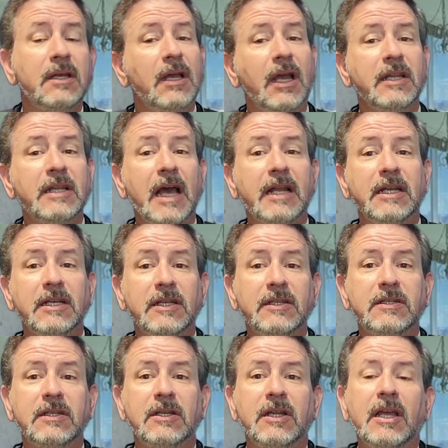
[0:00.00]
And that
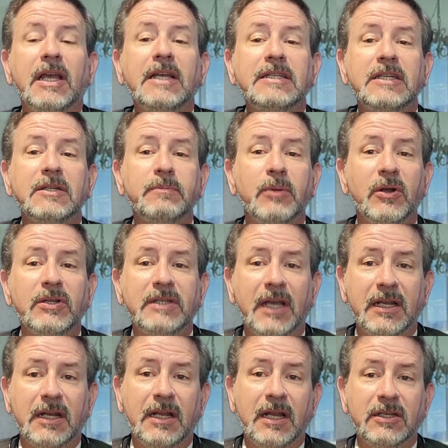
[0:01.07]
is, it's his
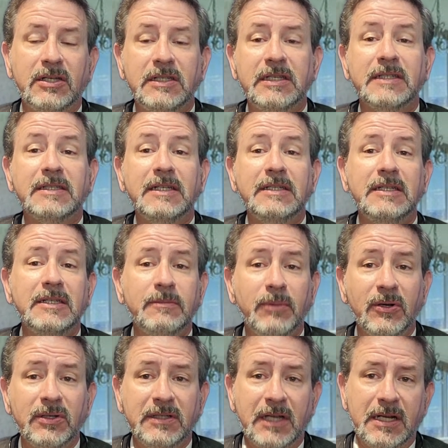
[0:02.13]
birthday today. She says, it's his
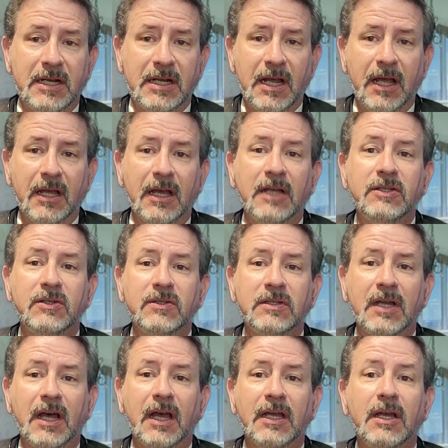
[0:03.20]
birthday today. And you
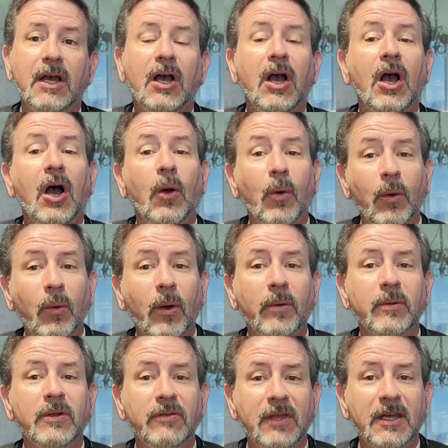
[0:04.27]
say, well, what
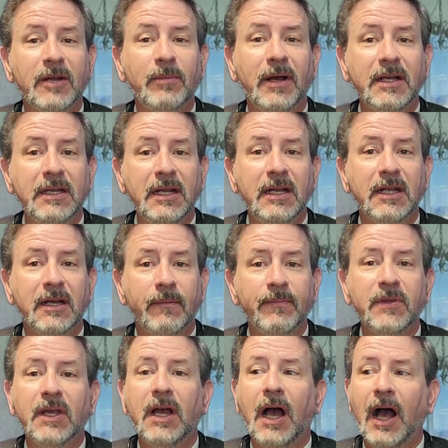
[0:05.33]
were you thinking about getting him?
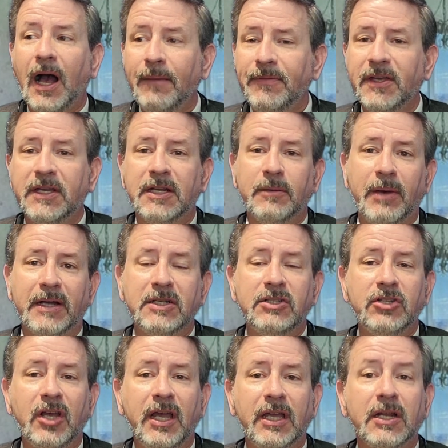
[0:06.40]
I'm thinking about a
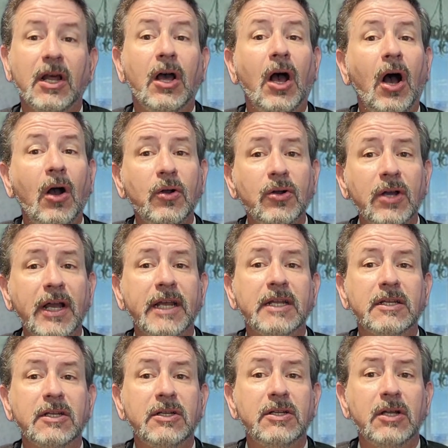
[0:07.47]
chain. Oh, great.
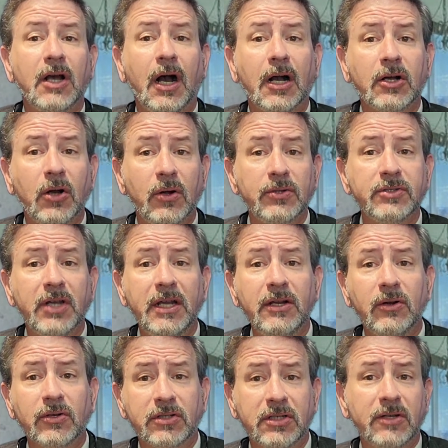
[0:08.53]
A gold chain
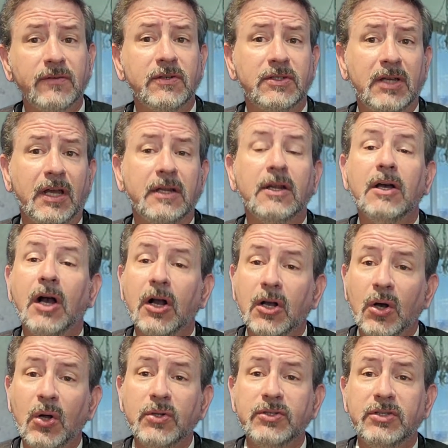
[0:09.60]
or a silver chain? A
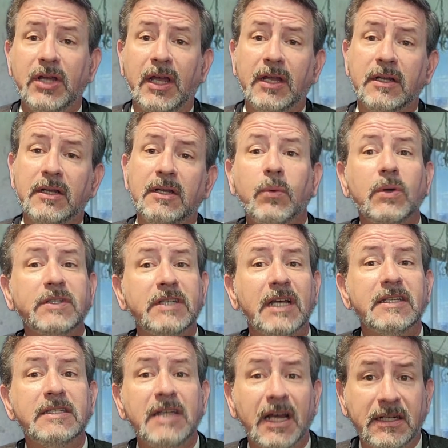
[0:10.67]
gold chain. What
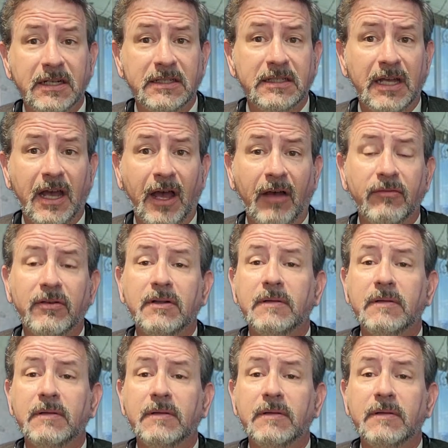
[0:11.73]
size neck does he have?